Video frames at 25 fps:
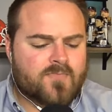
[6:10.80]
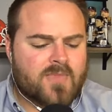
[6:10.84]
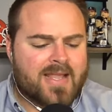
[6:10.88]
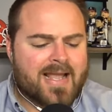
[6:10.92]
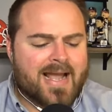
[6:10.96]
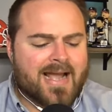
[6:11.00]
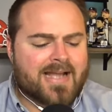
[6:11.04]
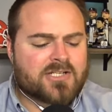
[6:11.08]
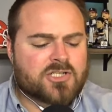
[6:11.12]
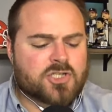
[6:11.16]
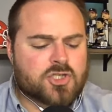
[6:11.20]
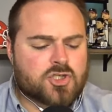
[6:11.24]

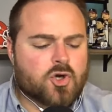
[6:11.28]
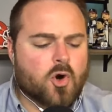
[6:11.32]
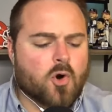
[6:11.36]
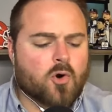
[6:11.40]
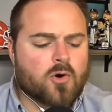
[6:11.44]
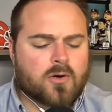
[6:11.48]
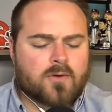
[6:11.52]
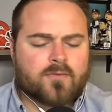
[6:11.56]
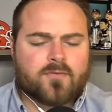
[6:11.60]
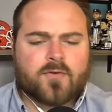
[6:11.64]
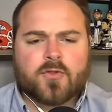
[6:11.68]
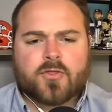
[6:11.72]
a
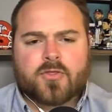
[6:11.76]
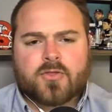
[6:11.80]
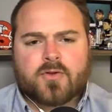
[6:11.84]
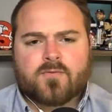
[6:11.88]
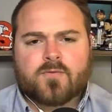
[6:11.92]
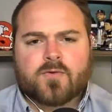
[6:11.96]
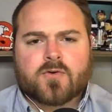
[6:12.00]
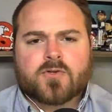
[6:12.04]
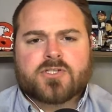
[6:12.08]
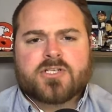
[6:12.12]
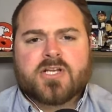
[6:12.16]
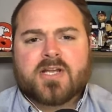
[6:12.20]
starter for
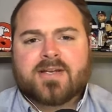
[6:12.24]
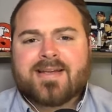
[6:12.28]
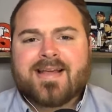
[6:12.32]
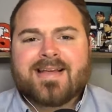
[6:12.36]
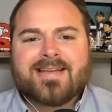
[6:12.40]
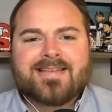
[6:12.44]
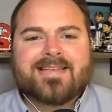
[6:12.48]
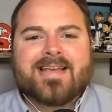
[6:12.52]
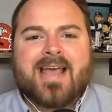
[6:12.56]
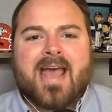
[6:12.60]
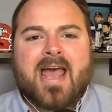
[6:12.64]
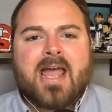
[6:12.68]
for
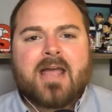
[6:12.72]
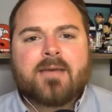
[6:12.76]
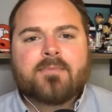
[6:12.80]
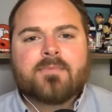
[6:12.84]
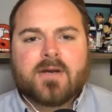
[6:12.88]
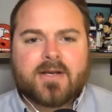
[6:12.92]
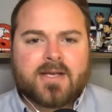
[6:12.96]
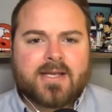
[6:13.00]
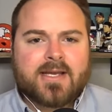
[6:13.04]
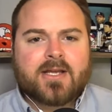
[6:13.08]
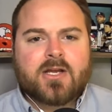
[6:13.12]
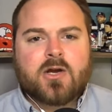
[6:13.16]
Sunday's game.
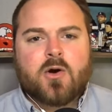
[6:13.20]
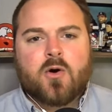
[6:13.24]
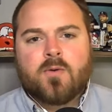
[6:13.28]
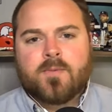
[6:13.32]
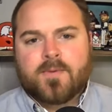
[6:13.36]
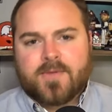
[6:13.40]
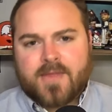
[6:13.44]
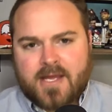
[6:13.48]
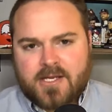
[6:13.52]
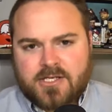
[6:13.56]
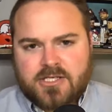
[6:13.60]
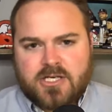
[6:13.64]
Again, going
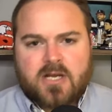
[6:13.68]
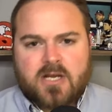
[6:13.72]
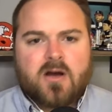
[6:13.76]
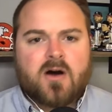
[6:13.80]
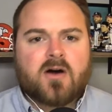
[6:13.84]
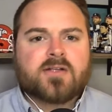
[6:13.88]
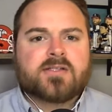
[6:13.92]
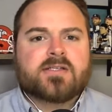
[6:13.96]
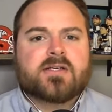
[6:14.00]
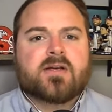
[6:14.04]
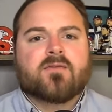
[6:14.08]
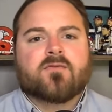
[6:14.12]
with AJ
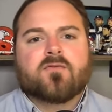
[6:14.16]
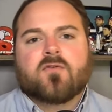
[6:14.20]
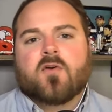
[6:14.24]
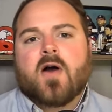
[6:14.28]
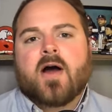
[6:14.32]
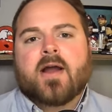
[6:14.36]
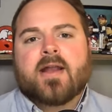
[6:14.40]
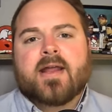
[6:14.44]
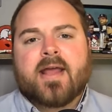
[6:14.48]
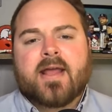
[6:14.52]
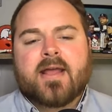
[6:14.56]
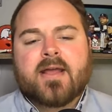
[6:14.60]
Causey on
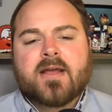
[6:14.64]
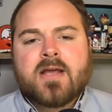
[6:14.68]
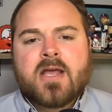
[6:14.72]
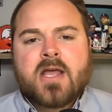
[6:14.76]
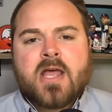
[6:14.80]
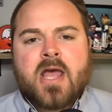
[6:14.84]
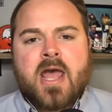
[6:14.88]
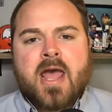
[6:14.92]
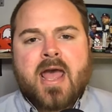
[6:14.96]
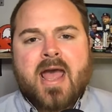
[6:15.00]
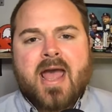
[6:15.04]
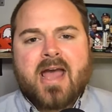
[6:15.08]
Friday
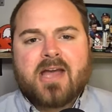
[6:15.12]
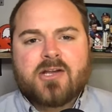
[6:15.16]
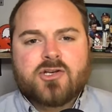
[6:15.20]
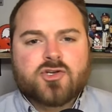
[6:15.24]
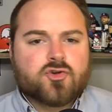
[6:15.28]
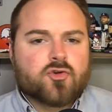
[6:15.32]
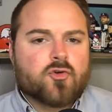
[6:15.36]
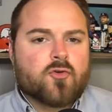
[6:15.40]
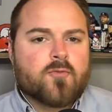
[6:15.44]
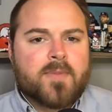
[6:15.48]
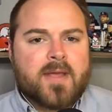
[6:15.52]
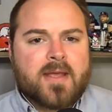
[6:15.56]
and
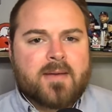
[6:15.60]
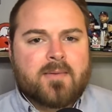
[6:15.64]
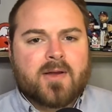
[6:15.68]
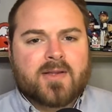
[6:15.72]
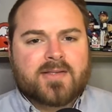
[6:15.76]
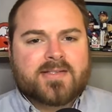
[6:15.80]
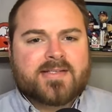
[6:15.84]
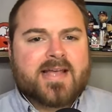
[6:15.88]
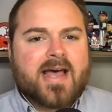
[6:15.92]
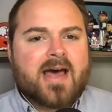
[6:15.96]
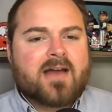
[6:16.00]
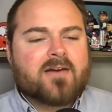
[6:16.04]
Drew Beam
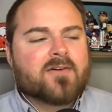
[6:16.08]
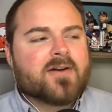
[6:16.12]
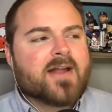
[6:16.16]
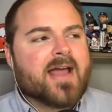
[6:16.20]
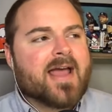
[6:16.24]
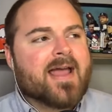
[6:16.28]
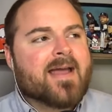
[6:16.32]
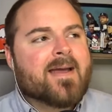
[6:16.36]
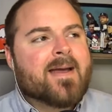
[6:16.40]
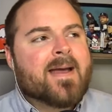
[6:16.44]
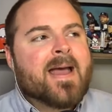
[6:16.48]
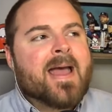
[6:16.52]
on
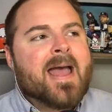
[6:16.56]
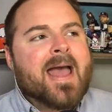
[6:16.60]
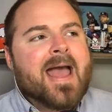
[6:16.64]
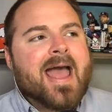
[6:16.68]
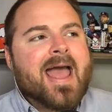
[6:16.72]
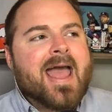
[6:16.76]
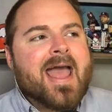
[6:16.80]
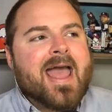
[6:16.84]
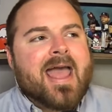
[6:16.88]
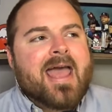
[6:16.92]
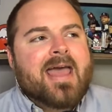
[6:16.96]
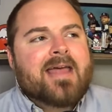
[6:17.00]
Saturday.
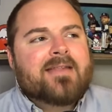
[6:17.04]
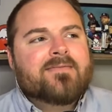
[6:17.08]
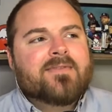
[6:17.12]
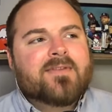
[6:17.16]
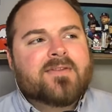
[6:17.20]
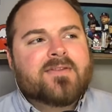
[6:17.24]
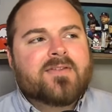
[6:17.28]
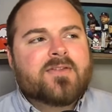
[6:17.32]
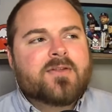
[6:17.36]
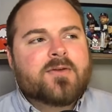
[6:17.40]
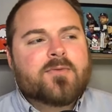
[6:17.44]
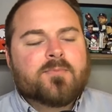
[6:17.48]

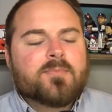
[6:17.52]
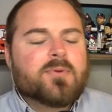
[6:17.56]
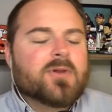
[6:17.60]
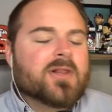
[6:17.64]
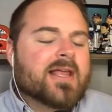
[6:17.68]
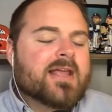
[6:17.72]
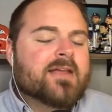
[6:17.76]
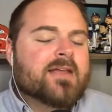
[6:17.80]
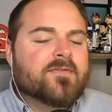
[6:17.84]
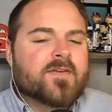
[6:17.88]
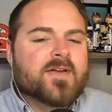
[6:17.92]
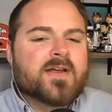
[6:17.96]
And the
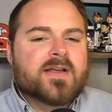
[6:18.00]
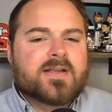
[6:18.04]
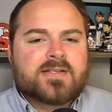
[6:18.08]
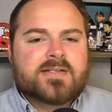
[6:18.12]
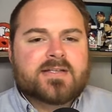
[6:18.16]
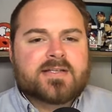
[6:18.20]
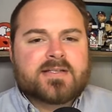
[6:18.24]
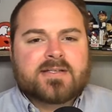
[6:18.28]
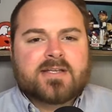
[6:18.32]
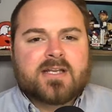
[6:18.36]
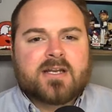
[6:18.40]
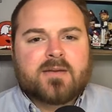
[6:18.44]
belief is
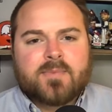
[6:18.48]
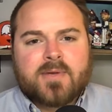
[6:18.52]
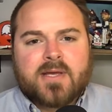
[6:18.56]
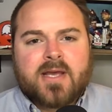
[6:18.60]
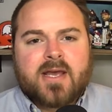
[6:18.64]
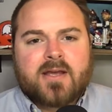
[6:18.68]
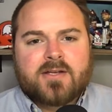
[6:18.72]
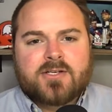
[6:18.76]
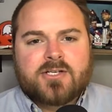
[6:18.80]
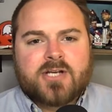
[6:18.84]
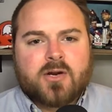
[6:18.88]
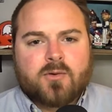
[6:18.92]
it's going to be
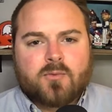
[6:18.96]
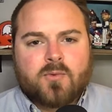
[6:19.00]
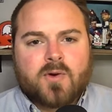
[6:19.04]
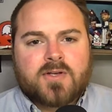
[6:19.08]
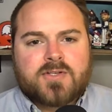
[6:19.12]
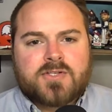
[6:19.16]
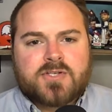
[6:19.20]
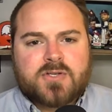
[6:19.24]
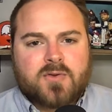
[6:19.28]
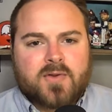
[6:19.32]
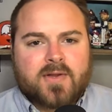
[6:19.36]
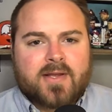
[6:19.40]
AJ
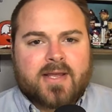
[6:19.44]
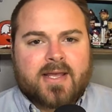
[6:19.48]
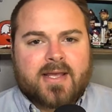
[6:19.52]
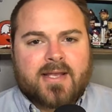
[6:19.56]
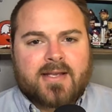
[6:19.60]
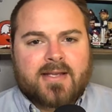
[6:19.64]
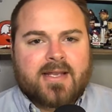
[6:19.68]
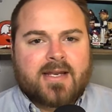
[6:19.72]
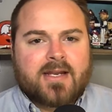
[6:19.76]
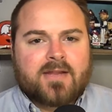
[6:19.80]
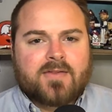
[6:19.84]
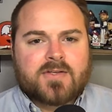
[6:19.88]
Russell
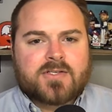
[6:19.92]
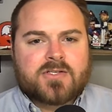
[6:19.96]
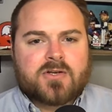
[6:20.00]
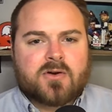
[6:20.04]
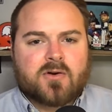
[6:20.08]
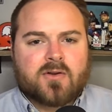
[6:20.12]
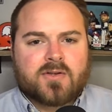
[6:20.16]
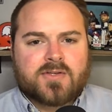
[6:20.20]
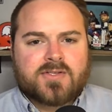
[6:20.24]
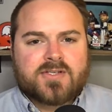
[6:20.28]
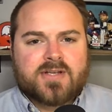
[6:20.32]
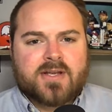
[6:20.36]
again getting the
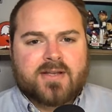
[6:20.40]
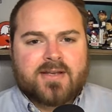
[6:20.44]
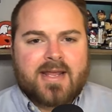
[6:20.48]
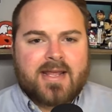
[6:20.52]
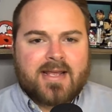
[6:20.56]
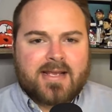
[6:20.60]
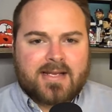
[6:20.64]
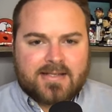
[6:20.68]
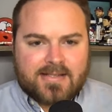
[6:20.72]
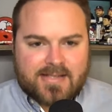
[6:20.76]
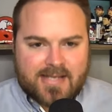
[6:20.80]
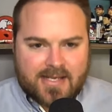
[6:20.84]
start on Sunday
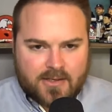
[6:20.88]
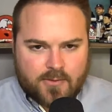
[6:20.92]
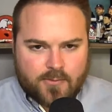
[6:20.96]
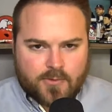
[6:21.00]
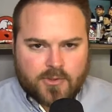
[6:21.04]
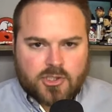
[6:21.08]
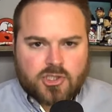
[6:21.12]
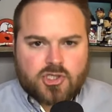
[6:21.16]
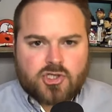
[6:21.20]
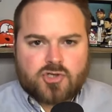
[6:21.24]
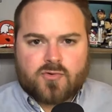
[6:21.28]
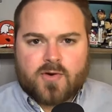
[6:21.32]
and continuing
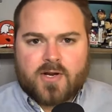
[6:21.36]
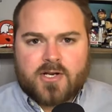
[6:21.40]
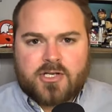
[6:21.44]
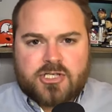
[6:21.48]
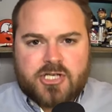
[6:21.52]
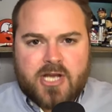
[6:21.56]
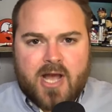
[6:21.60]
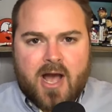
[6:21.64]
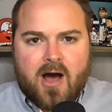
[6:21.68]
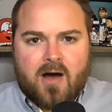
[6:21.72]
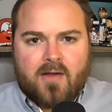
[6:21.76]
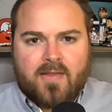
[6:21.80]
to
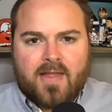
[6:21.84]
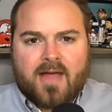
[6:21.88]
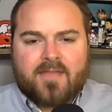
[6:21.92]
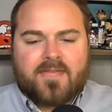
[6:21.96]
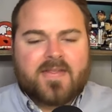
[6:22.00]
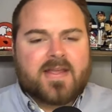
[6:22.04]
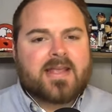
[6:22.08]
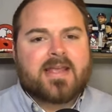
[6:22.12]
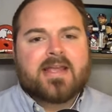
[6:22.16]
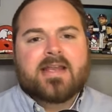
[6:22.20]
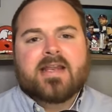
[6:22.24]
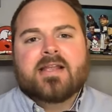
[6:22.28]
stretch out. I
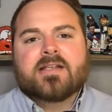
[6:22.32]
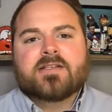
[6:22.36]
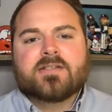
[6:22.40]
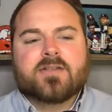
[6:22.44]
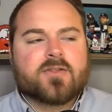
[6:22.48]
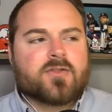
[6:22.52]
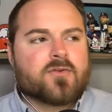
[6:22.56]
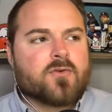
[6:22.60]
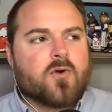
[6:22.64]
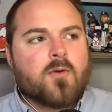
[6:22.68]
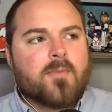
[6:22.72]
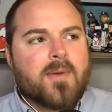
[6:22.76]
think he needs to
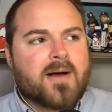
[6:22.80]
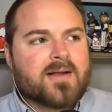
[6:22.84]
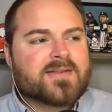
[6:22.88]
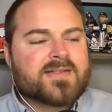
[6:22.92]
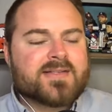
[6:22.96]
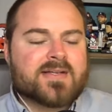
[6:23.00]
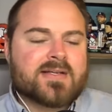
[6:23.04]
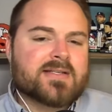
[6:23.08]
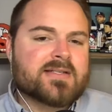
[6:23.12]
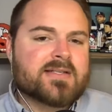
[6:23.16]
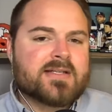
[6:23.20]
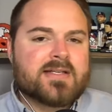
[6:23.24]
throw about
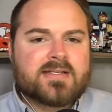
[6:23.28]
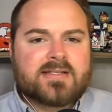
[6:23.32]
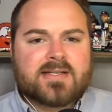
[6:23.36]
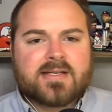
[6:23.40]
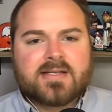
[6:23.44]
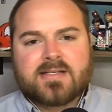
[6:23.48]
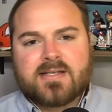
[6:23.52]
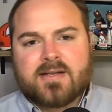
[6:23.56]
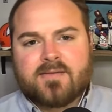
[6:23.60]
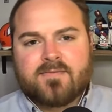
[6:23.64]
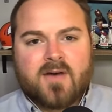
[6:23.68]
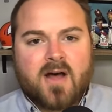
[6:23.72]
60,
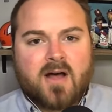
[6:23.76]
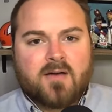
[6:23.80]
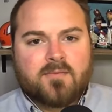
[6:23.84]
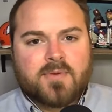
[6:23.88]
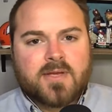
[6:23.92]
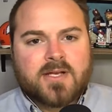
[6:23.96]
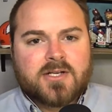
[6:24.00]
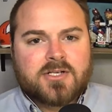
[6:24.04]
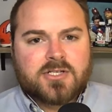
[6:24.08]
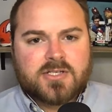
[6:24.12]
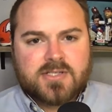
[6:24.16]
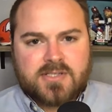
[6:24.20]
65
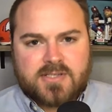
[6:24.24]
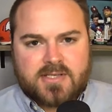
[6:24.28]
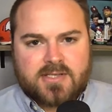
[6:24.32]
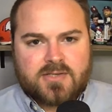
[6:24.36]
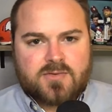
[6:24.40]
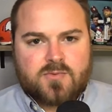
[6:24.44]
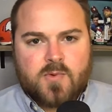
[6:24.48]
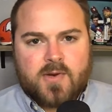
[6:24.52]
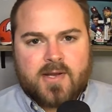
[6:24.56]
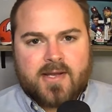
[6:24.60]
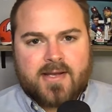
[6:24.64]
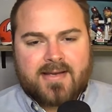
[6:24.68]
pitches
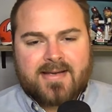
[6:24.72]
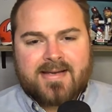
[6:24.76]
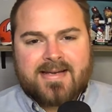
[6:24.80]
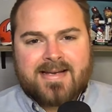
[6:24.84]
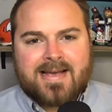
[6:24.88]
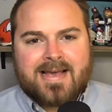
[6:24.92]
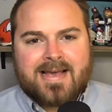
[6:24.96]
this week,